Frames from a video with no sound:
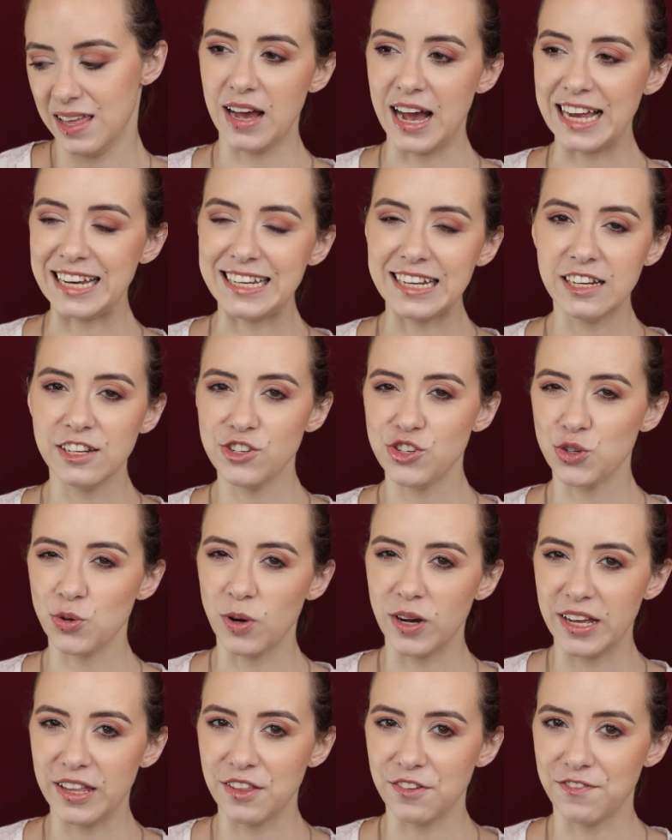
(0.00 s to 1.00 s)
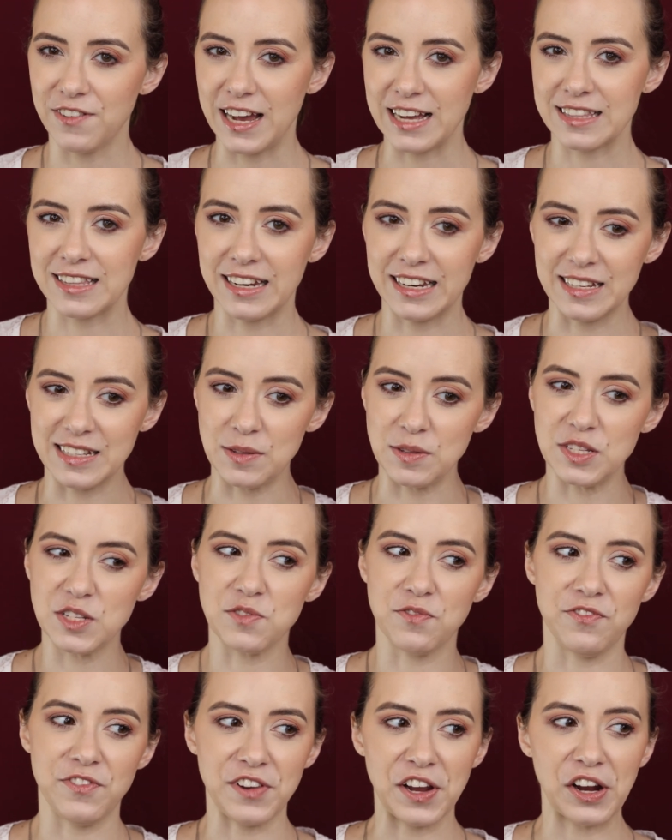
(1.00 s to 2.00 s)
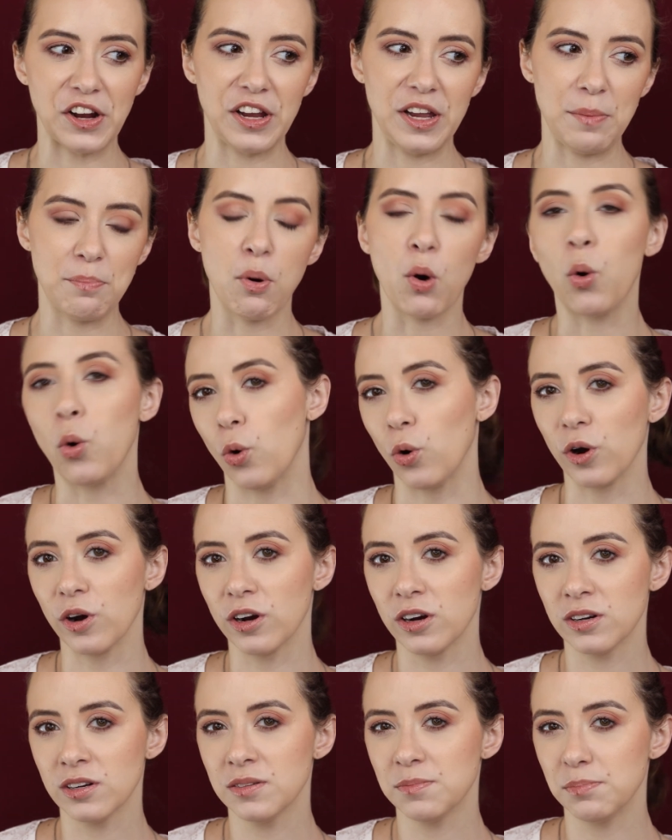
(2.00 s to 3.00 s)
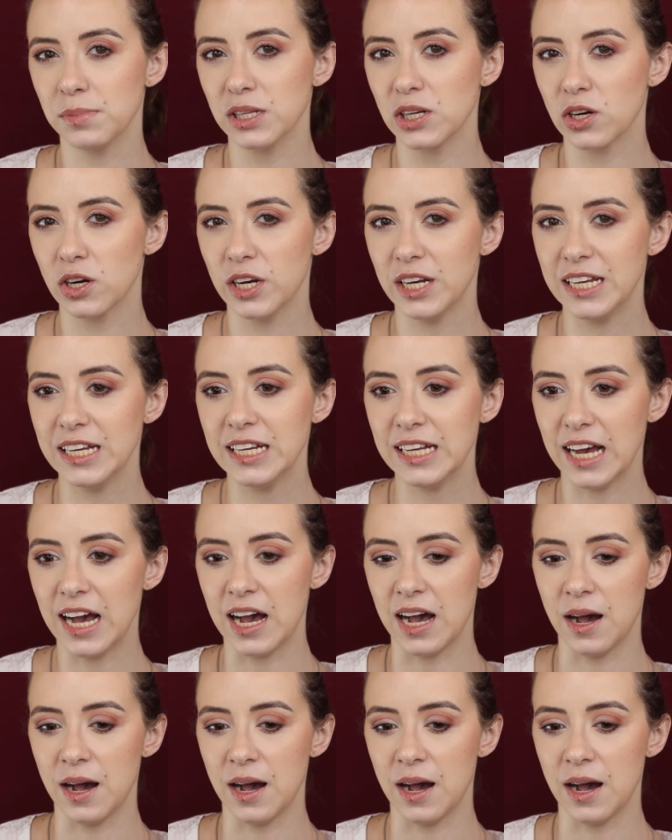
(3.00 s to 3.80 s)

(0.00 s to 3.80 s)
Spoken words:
I did enjoy the fact that it's very pore blurring.